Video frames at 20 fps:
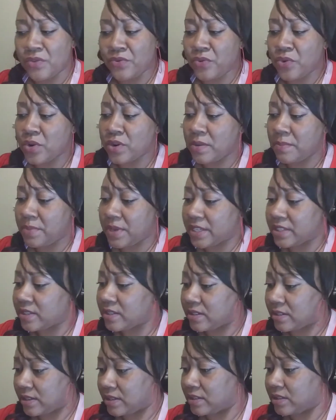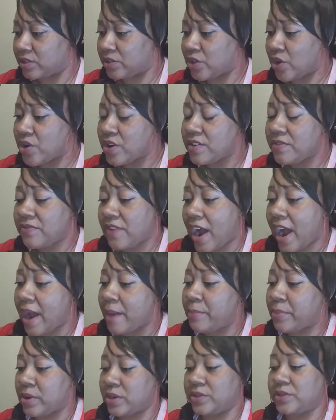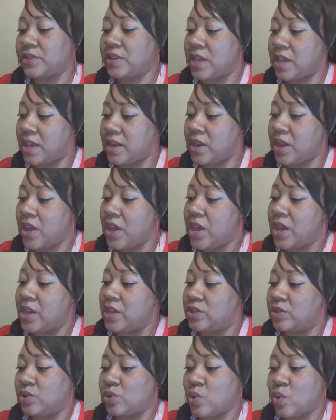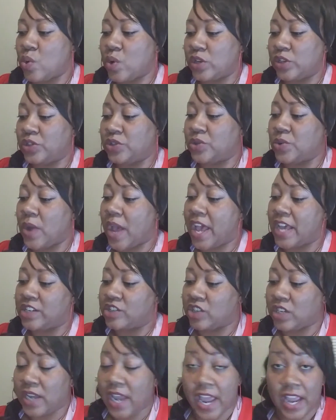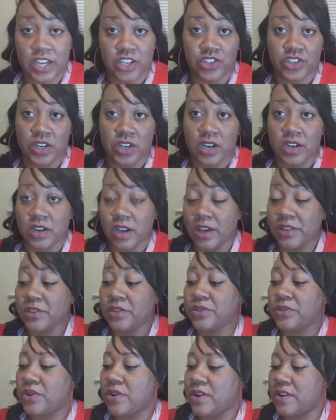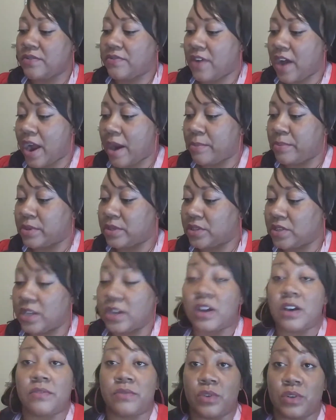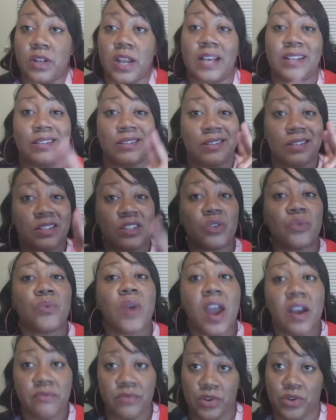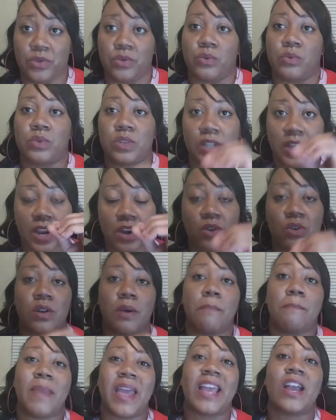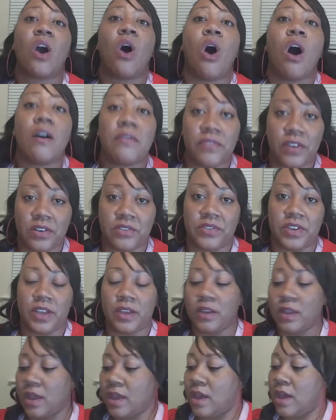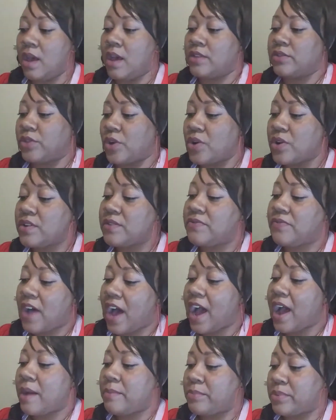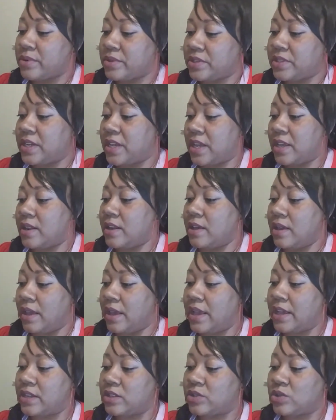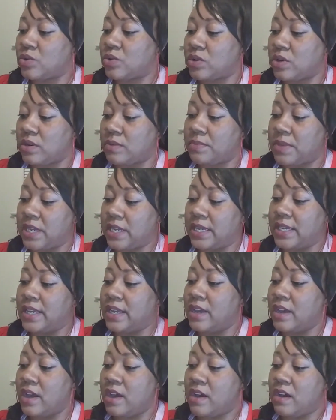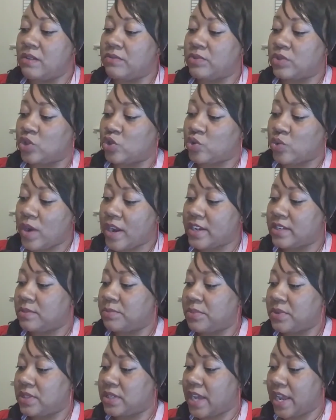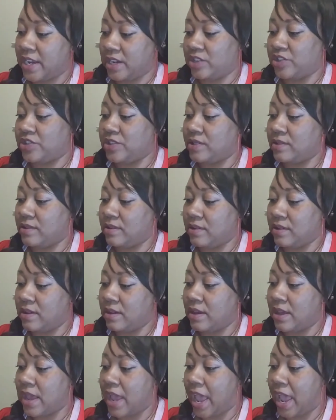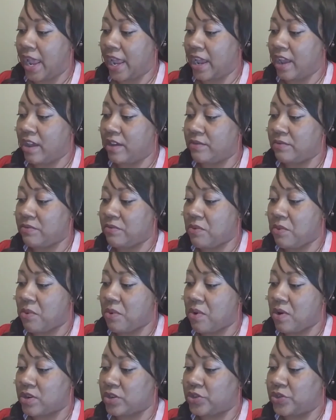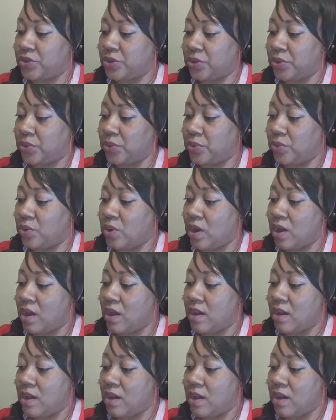for the businesses. 35% is going to education. Another 35% of it. Now, this is the revenue, what they're going to make off of it. 35% is going to be for transportation and for the